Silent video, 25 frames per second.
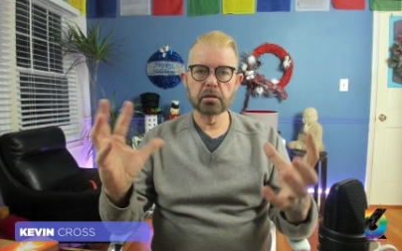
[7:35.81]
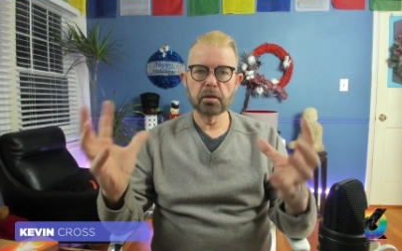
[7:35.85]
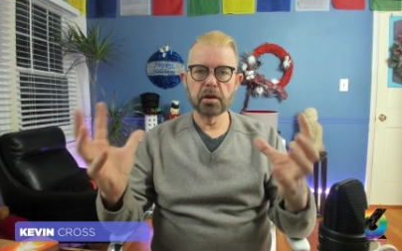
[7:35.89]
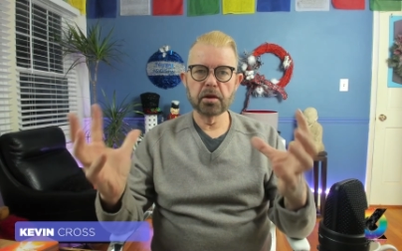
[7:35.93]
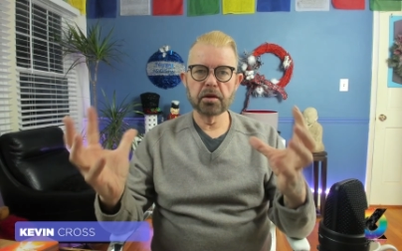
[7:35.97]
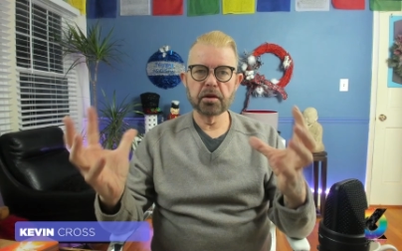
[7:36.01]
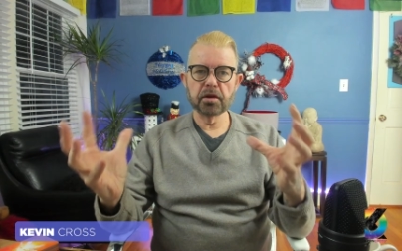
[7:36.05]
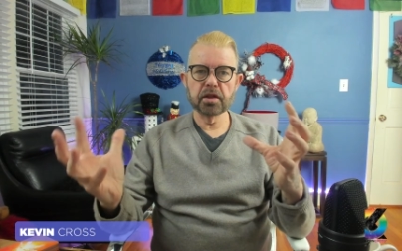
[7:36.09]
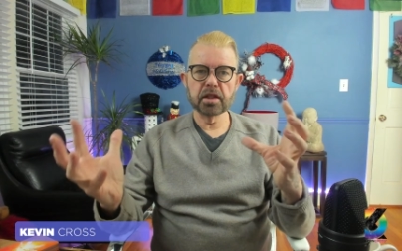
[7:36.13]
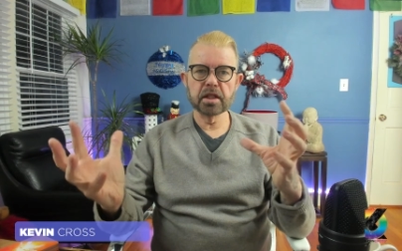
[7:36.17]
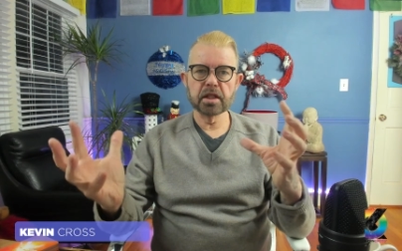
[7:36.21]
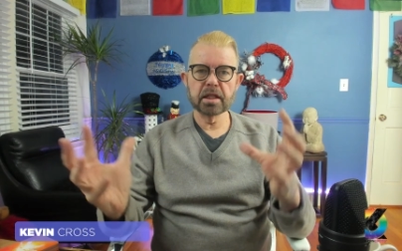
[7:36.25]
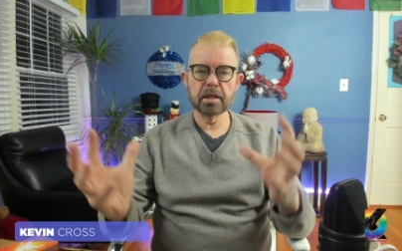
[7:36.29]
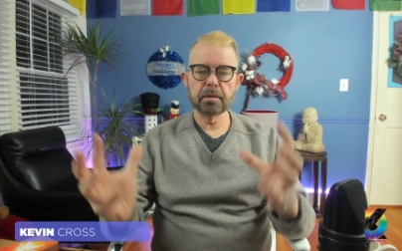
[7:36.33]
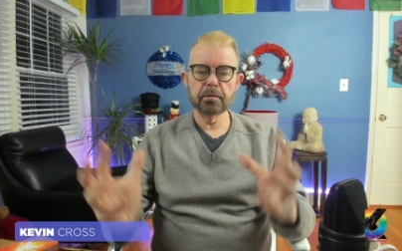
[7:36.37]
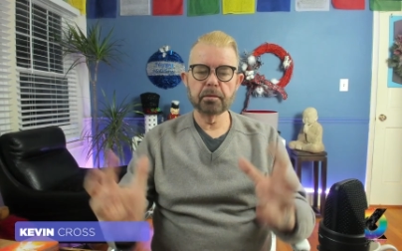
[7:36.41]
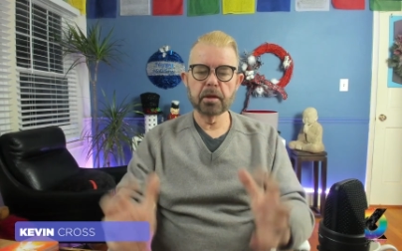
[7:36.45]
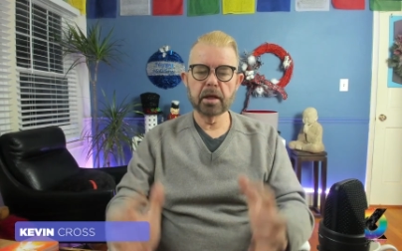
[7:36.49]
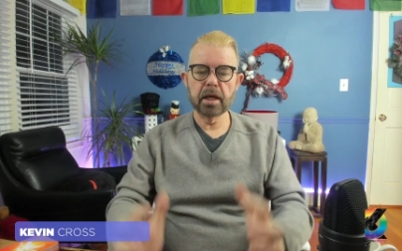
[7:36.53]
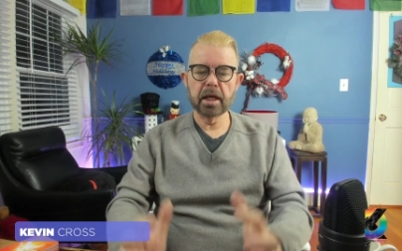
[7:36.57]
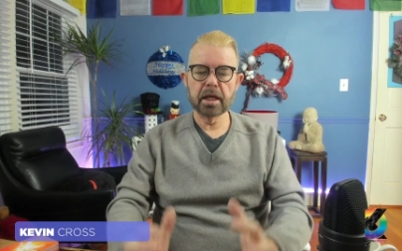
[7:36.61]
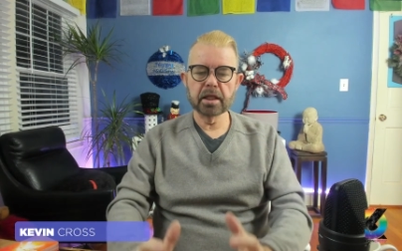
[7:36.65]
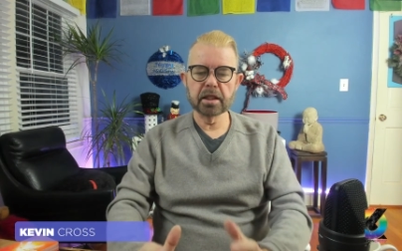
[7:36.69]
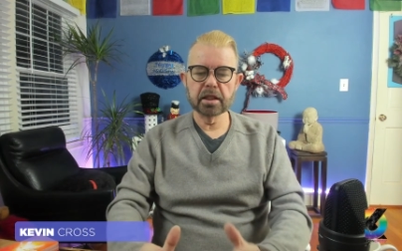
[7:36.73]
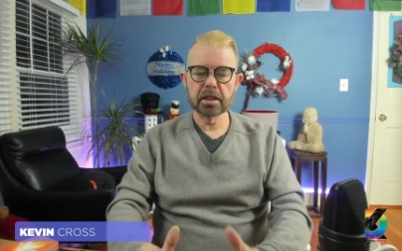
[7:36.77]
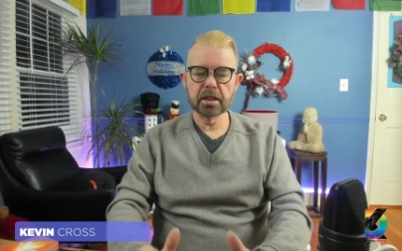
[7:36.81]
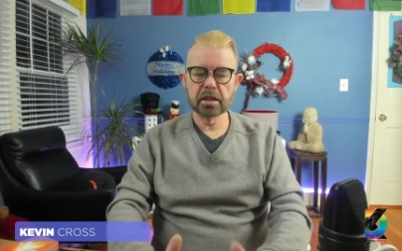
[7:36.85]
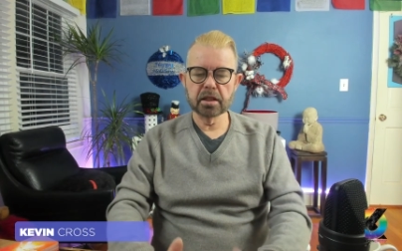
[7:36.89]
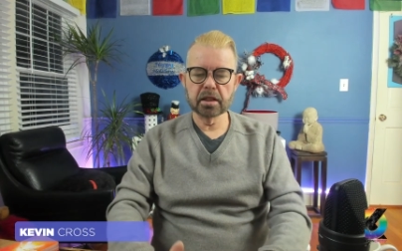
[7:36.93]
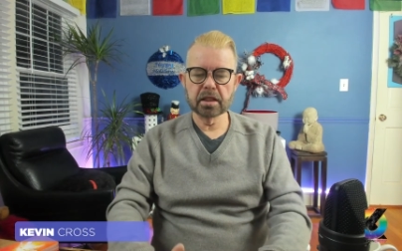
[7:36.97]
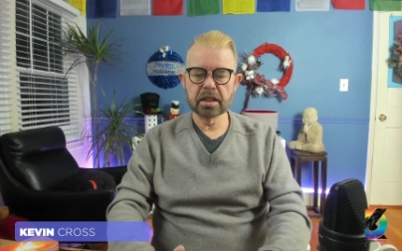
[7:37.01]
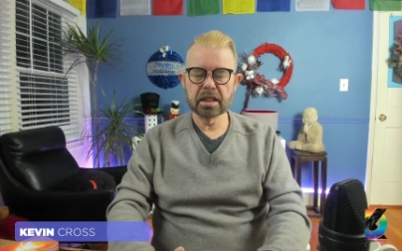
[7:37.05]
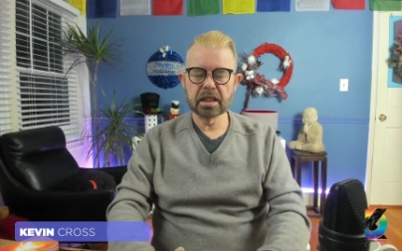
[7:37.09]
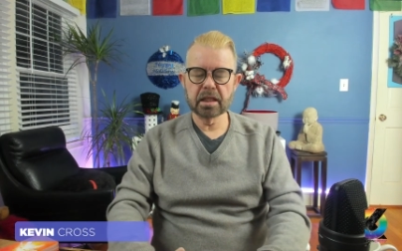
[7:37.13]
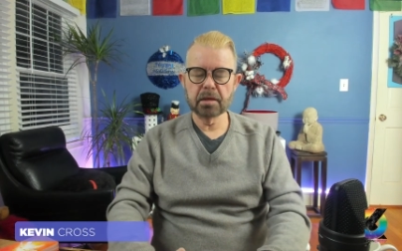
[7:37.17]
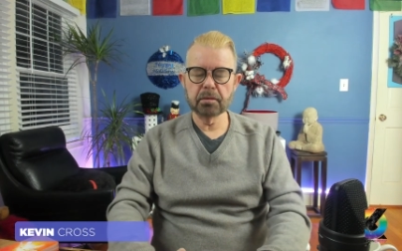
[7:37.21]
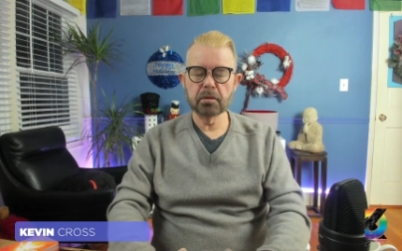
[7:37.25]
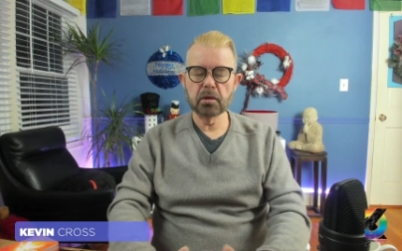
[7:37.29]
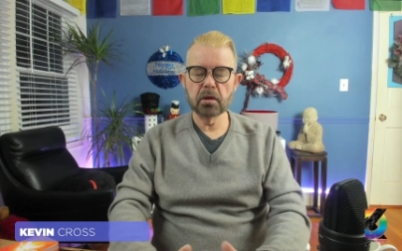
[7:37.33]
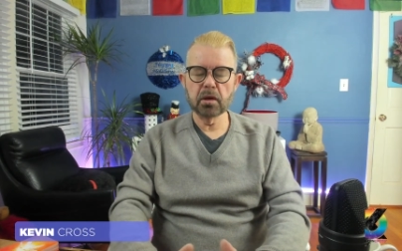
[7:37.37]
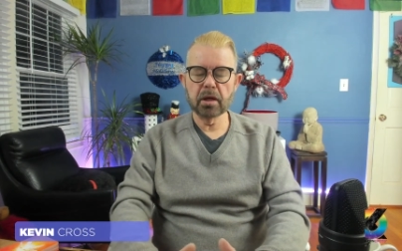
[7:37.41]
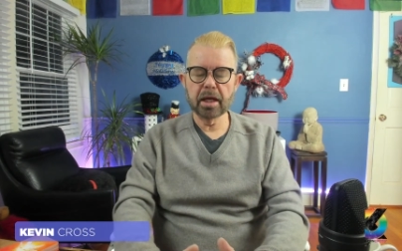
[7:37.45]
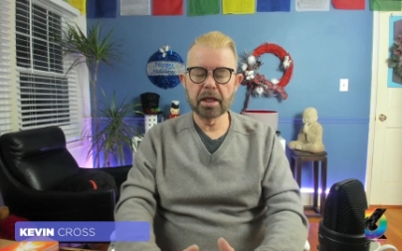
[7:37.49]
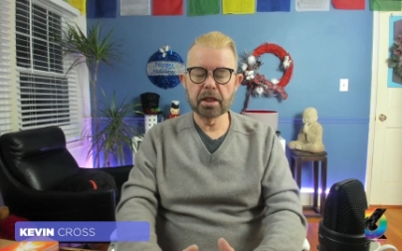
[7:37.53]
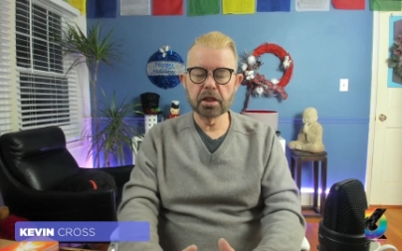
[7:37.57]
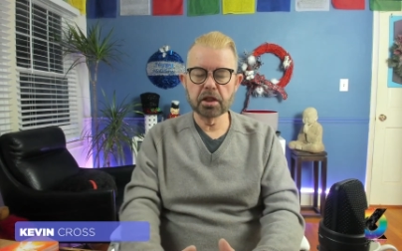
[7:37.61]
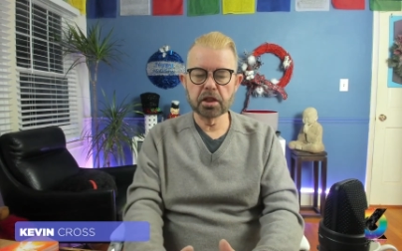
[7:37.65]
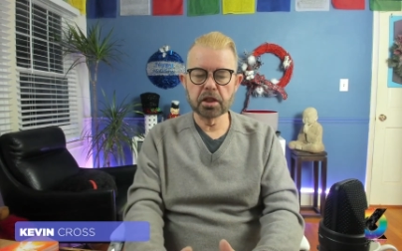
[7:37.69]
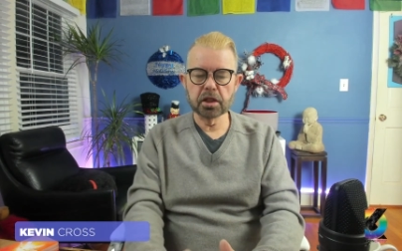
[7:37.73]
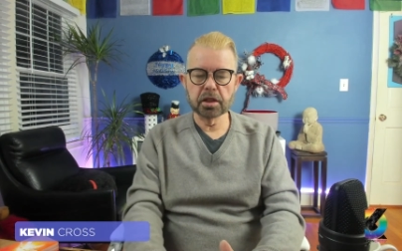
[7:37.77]
with stimulate,
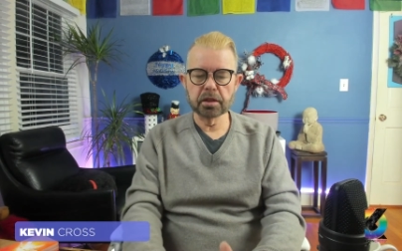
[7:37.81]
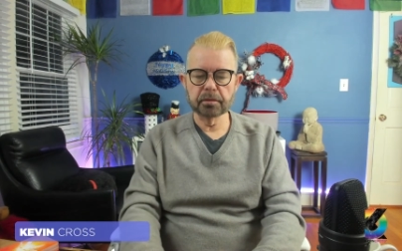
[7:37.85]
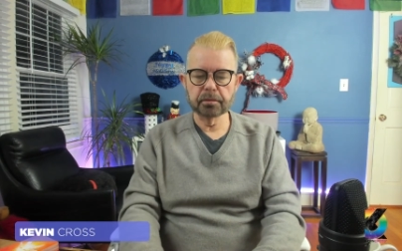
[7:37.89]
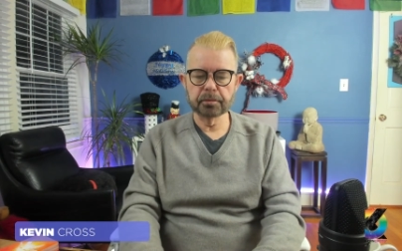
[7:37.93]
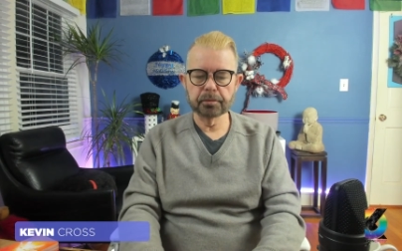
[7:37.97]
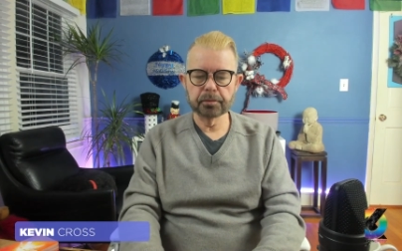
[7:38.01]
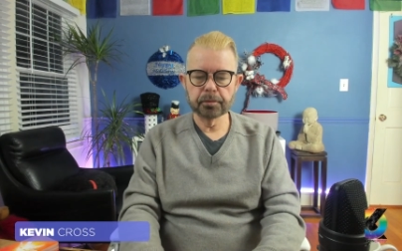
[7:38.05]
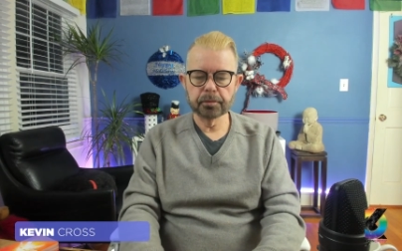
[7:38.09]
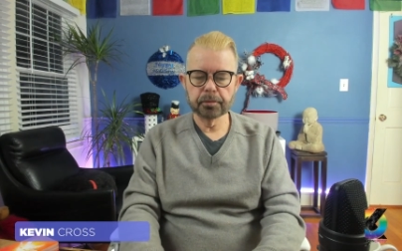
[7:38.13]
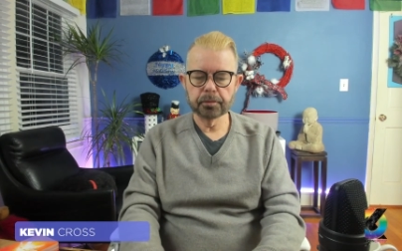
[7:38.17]
stimulation,